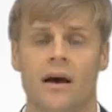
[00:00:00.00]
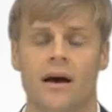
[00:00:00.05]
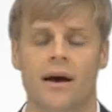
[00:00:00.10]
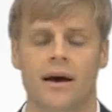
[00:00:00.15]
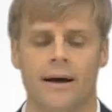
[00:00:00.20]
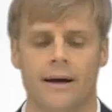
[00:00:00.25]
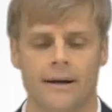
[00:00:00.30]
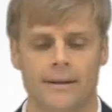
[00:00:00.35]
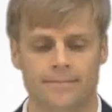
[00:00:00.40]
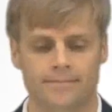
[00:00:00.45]

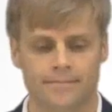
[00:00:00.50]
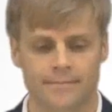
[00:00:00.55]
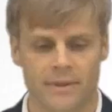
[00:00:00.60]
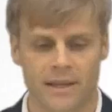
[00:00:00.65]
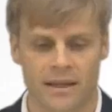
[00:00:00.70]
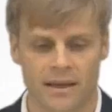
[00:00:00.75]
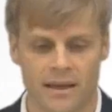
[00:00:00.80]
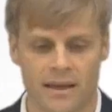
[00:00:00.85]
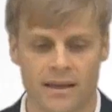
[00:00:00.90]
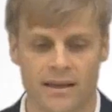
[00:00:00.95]
Um,
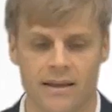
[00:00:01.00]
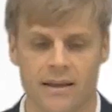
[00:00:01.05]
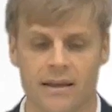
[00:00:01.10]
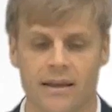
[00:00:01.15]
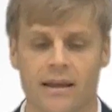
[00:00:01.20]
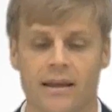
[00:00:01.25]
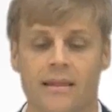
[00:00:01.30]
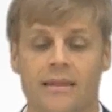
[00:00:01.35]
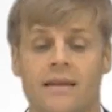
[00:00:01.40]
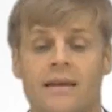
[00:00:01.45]

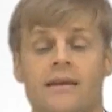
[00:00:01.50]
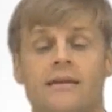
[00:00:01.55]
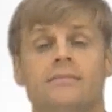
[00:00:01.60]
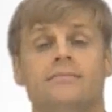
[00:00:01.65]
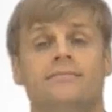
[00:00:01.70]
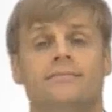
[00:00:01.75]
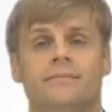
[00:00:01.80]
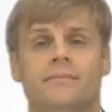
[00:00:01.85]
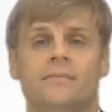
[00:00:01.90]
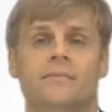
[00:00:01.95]
and, and
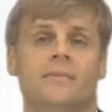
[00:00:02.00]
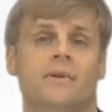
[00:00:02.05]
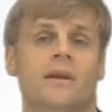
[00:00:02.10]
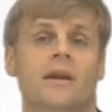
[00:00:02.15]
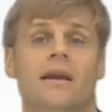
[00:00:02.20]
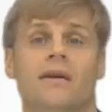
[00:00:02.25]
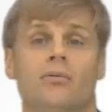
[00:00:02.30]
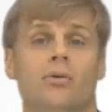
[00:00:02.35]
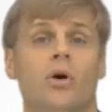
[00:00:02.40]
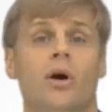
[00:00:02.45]
then
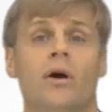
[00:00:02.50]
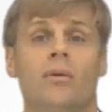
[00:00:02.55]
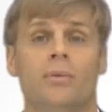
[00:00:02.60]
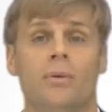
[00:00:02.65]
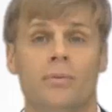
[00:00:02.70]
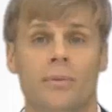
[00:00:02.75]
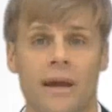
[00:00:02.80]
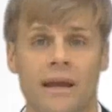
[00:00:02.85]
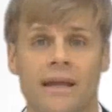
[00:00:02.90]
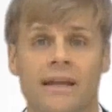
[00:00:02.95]
it will help
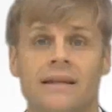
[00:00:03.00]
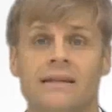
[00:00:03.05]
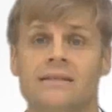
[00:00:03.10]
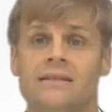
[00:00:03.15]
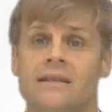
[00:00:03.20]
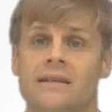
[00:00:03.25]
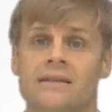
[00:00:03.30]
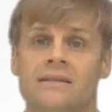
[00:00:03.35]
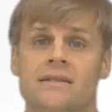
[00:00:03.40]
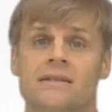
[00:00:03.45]
you making
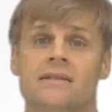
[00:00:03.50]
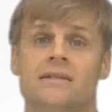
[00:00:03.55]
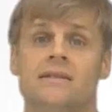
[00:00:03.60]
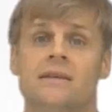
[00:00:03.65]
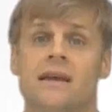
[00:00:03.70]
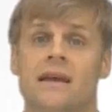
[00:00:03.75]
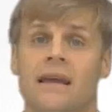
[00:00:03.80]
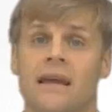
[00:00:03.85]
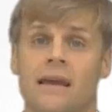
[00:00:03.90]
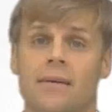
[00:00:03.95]

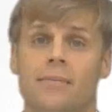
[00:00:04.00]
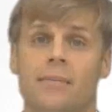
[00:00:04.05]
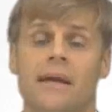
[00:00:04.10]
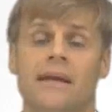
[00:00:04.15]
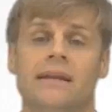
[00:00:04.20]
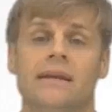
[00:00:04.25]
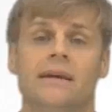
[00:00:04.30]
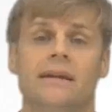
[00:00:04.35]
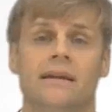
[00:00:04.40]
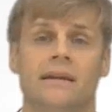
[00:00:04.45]
decisions
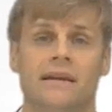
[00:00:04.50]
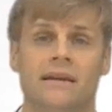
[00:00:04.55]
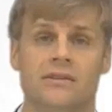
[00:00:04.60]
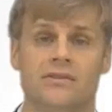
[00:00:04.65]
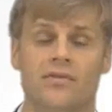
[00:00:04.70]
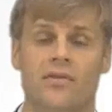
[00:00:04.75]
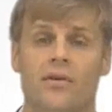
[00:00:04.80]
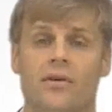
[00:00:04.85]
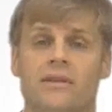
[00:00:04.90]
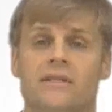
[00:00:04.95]
immediately
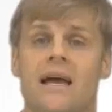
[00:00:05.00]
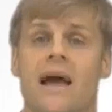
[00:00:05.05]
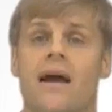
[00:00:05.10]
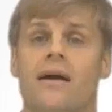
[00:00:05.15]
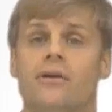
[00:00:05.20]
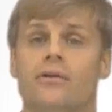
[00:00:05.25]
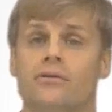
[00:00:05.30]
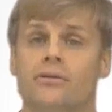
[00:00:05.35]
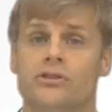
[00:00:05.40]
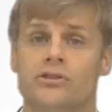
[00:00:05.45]
as far as how
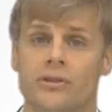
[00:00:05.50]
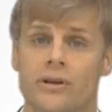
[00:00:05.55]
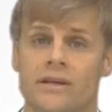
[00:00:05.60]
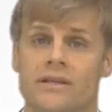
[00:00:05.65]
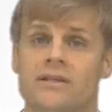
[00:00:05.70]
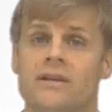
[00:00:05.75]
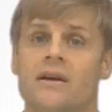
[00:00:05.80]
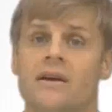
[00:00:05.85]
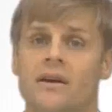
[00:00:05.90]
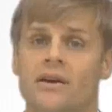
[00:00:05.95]
you
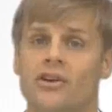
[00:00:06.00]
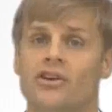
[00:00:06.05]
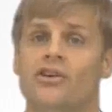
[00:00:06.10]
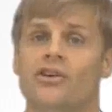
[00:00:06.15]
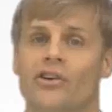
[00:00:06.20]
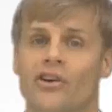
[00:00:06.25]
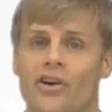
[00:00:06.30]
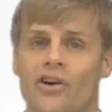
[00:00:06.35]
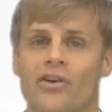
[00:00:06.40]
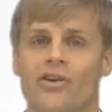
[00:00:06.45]
address
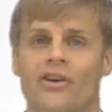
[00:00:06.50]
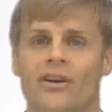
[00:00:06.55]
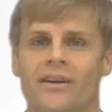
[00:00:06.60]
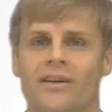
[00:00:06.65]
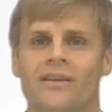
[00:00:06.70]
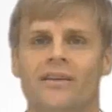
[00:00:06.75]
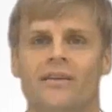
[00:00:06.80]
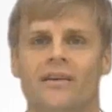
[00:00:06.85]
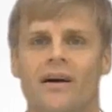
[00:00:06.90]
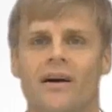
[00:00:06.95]
your
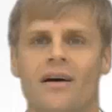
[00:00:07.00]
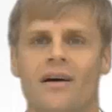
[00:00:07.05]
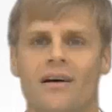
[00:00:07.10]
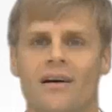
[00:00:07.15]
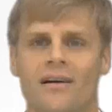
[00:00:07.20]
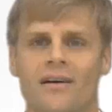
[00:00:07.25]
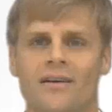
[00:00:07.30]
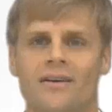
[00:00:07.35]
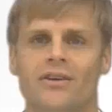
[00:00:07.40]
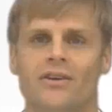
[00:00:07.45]
current,
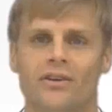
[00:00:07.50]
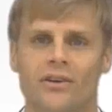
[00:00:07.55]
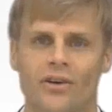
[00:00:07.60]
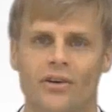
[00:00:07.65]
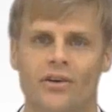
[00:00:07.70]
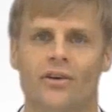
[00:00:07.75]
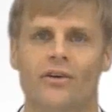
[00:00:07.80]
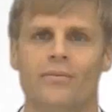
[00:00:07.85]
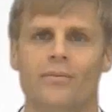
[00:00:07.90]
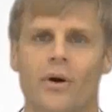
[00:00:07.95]
uh, your
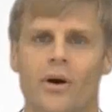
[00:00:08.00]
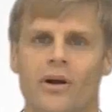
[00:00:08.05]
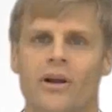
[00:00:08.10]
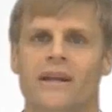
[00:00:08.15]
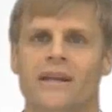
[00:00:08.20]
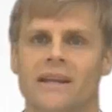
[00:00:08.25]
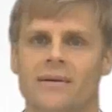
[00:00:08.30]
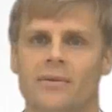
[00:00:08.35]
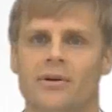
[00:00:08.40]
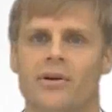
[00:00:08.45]
current
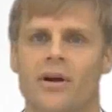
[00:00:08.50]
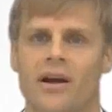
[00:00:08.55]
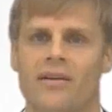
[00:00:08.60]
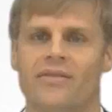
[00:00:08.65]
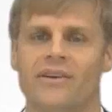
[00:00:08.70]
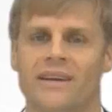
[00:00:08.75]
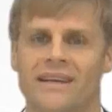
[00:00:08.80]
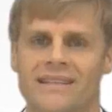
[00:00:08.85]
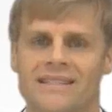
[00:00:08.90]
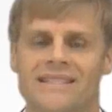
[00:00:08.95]
market
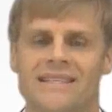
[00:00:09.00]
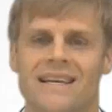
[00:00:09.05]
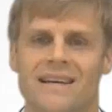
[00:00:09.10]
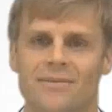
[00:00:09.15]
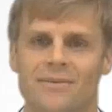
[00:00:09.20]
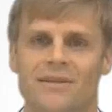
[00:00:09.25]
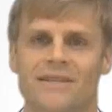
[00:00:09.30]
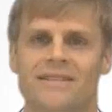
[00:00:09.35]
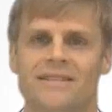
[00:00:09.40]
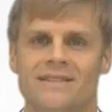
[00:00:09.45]
demographic and
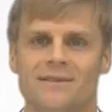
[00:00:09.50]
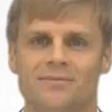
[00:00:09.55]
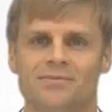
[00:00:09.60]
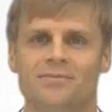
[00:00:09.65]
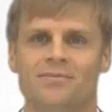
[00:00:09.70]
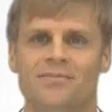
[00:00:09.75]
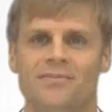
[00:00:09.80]
segments.